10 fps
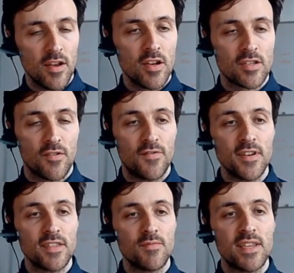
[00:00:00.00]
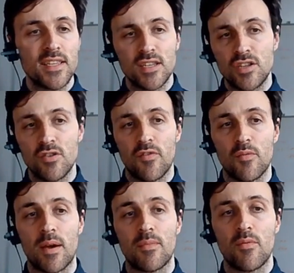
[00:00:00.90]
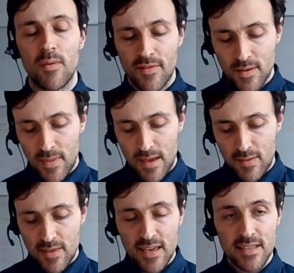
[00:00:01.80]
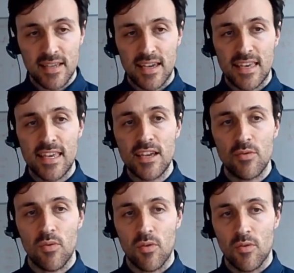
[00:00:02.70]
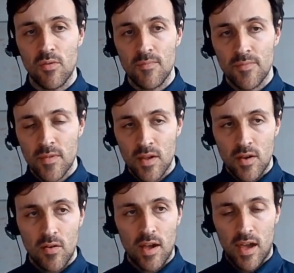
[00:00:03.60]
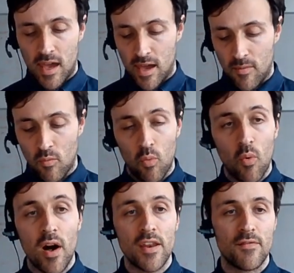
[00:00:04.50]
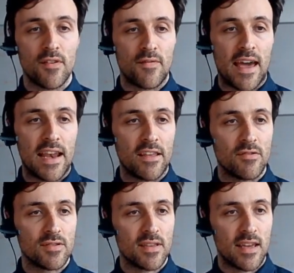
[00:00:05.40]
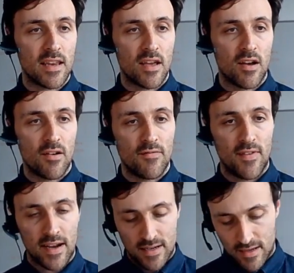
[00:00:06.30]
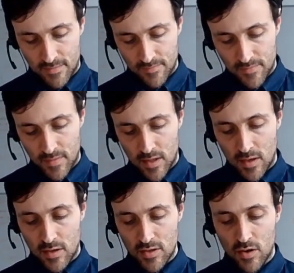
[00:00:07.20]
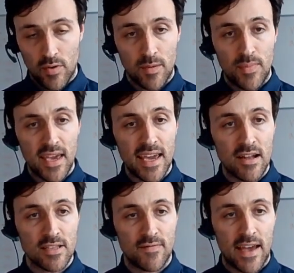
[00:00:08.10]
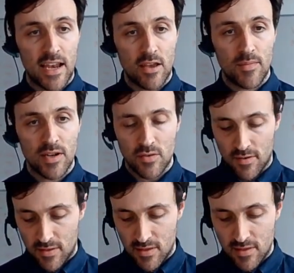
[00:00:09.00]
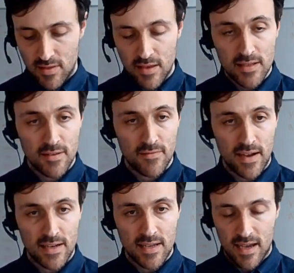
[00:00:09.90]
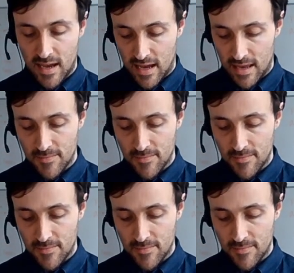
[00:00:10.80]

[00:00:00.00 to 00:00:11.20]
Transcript: So first thing we need to do, if you remember, we have to make theta equal um, one of the values in our vector. So we could pick out a value by doing theta vector i.